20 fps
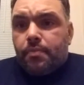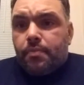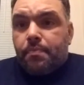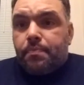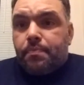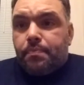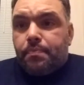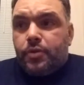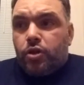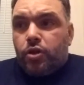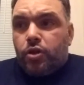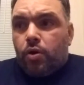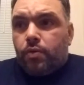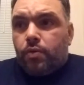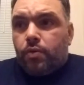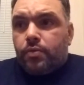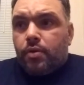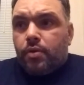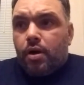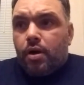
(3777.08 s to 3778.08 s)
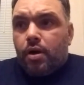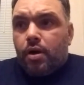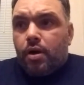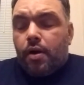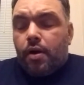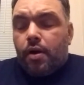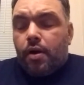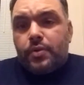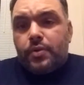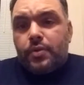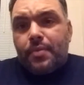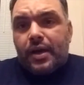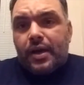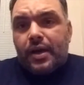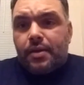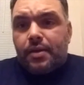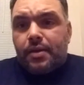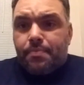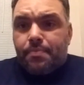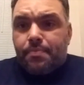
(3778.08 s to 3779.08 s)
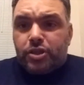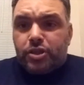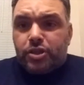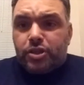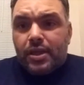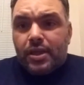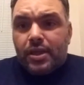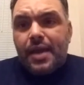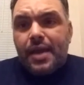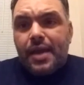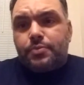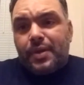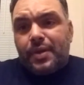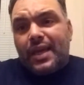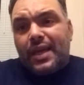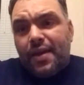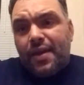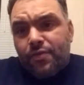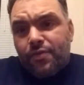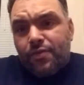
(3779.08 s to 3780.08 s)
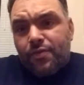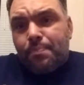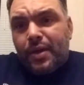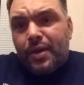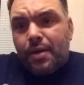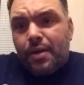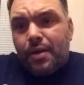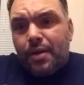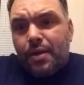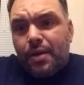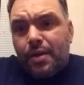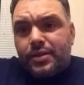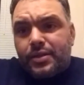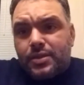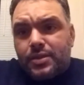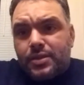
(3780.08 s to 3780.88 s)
I'm not going to mention their names, but they came from bigger breeders,